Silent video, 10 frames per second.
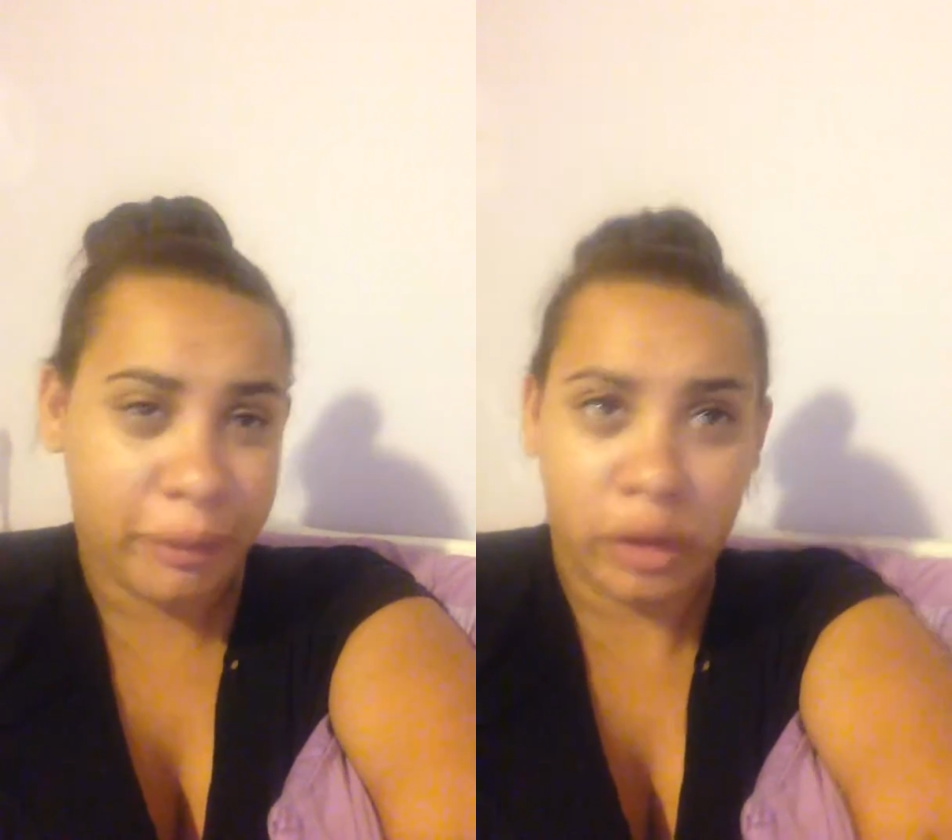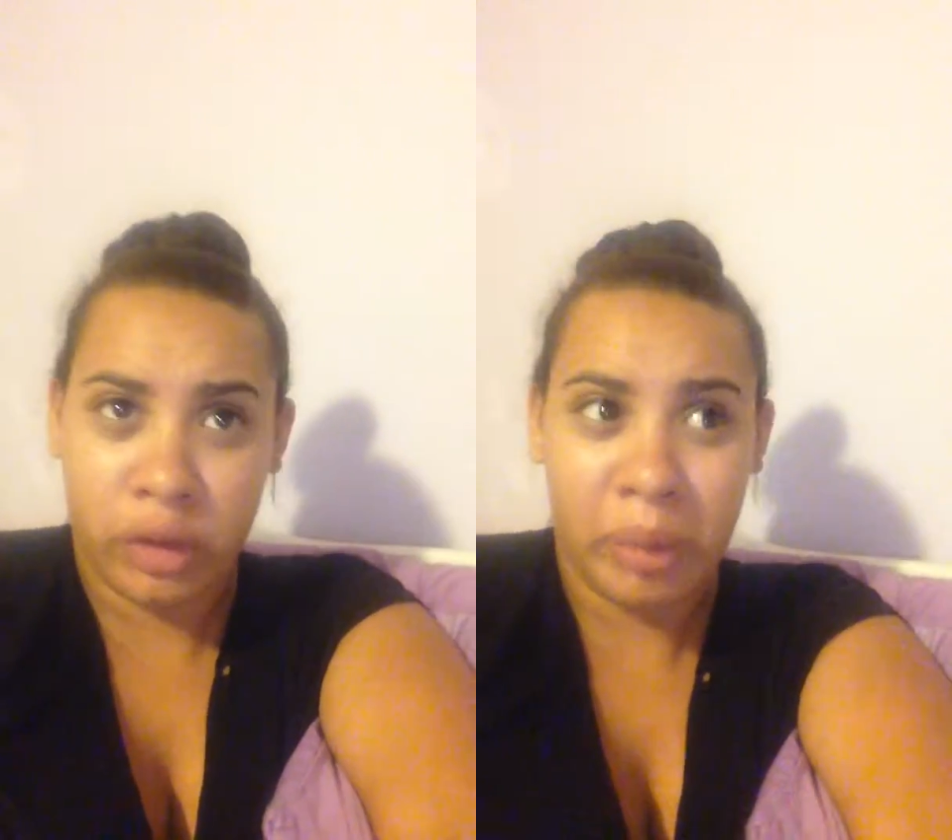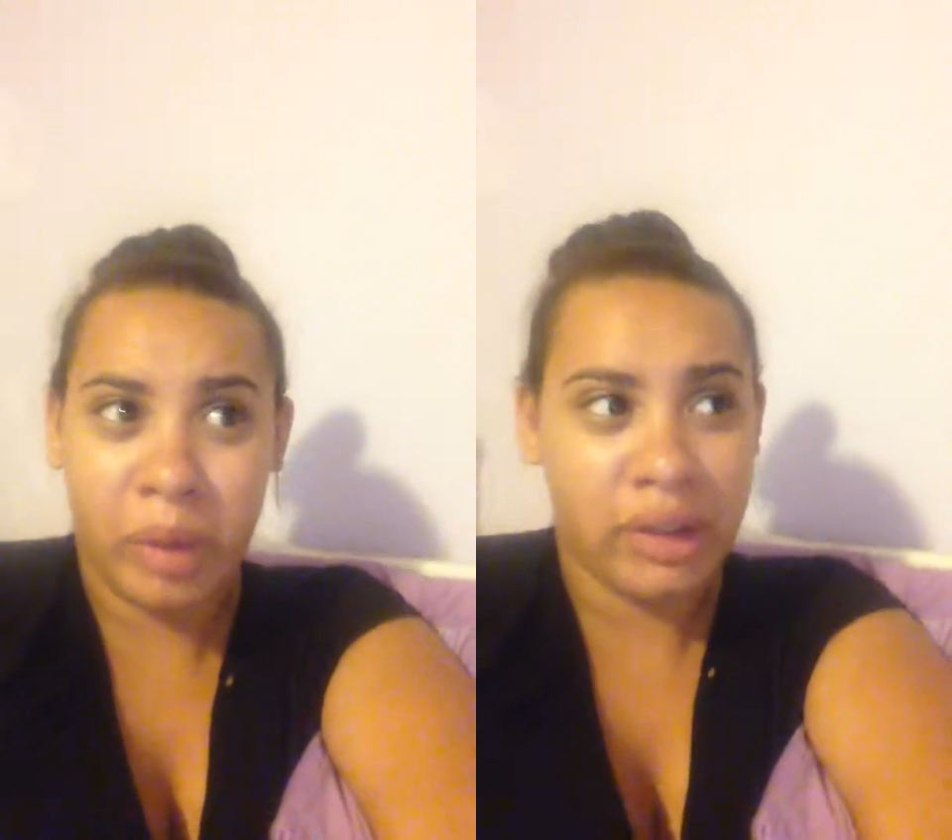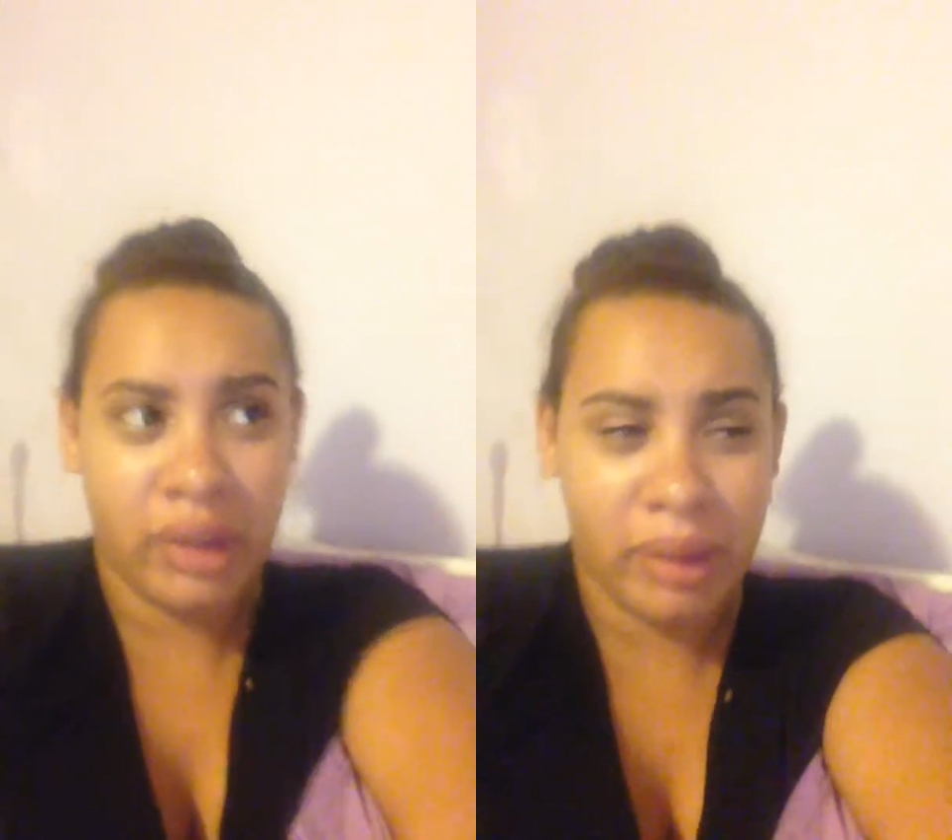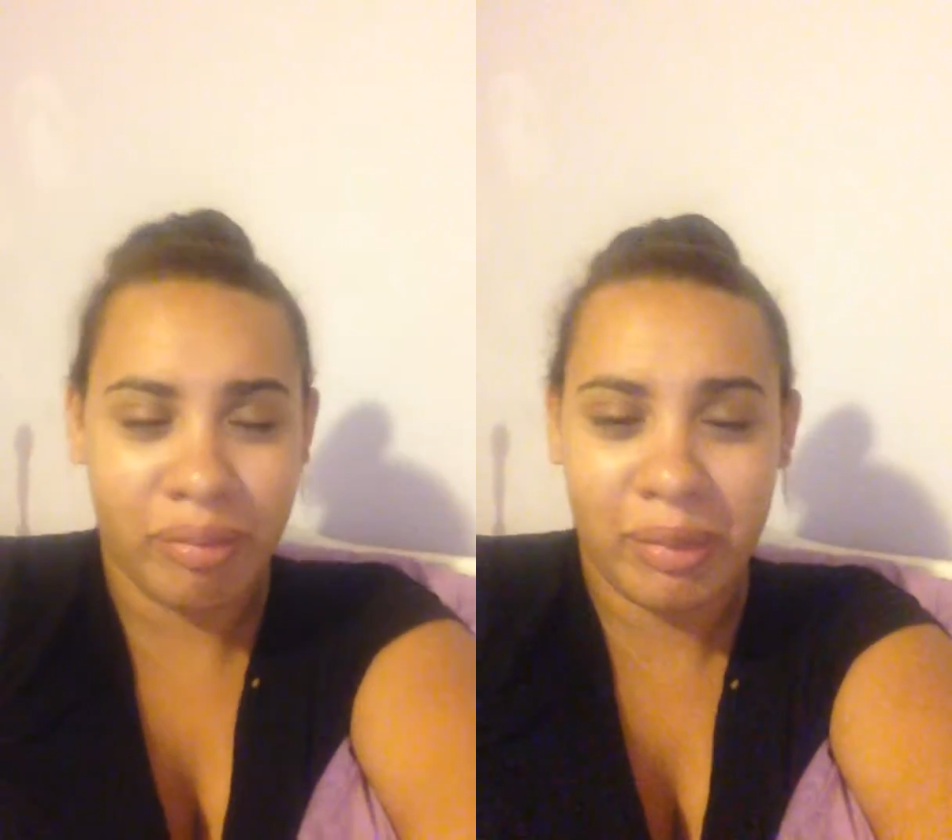For some
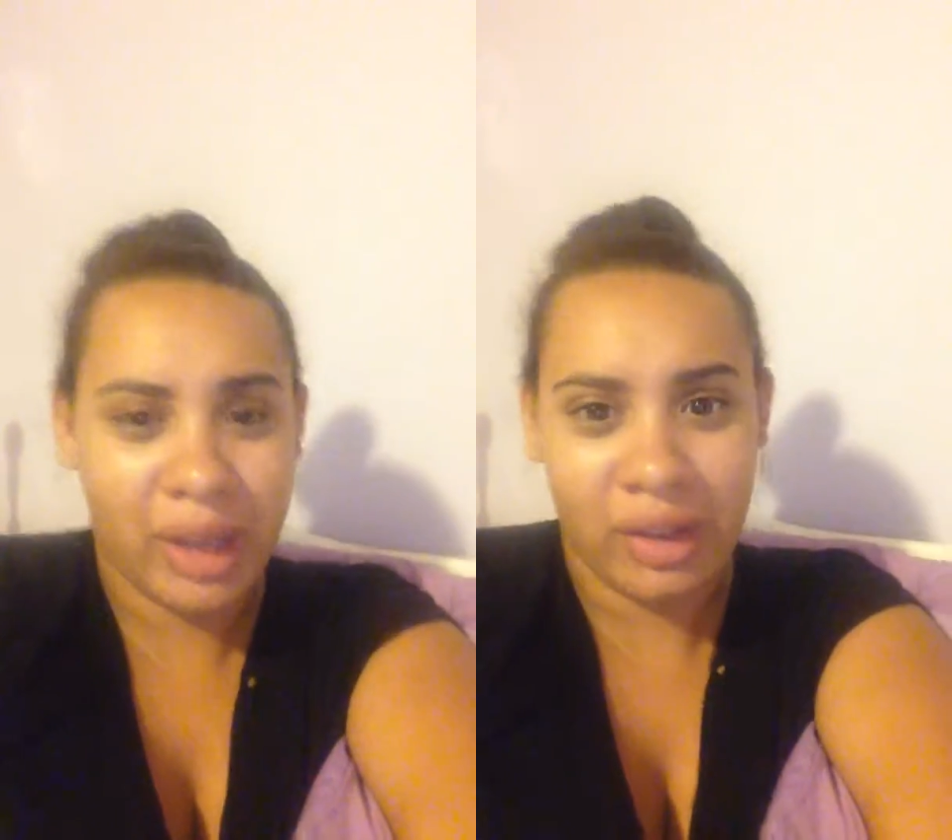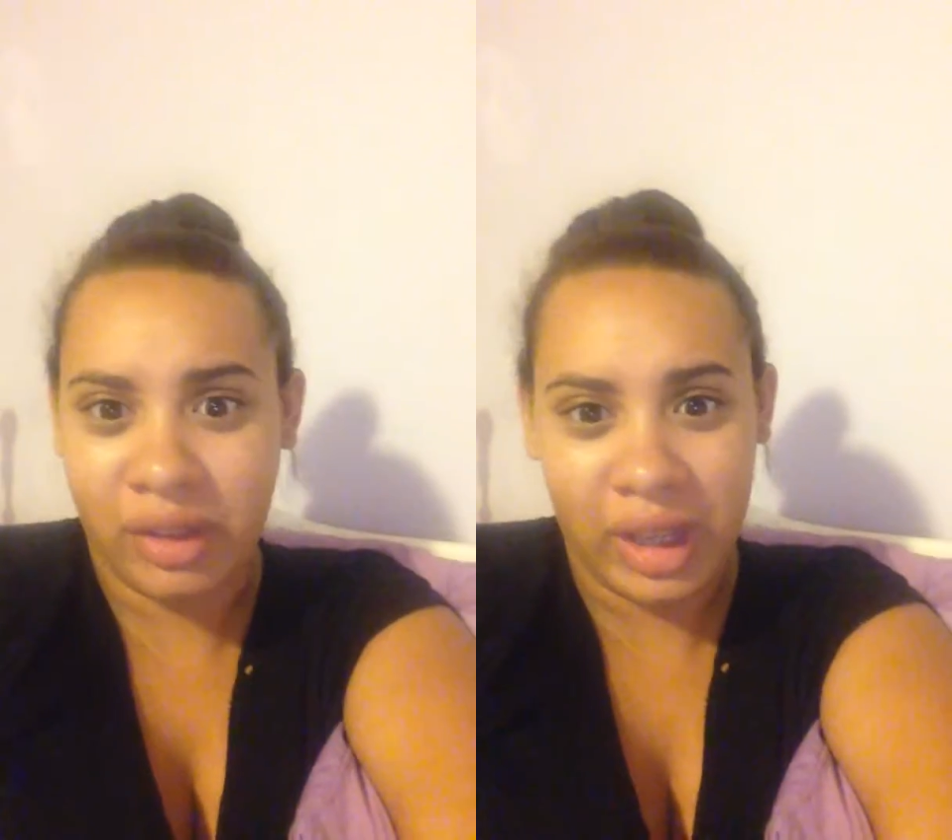reason, because